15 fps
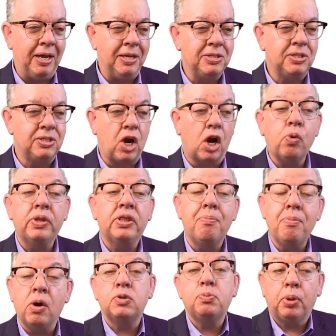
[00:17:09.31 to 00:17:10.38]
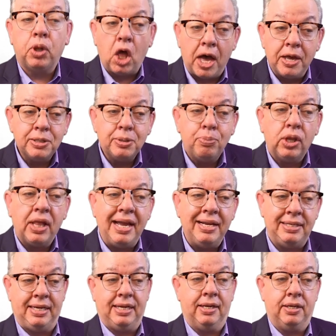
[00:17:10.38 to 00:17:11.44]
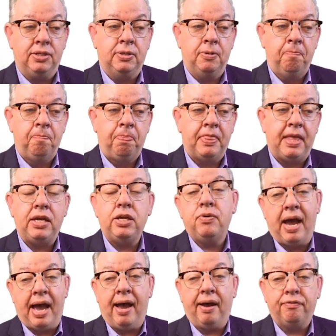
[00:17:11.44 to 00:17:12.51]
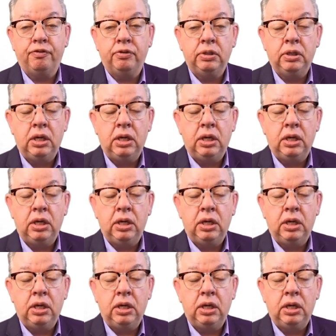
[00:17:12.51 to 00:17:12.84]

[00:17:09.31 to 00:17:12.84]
Start with the most plausible ideas that you have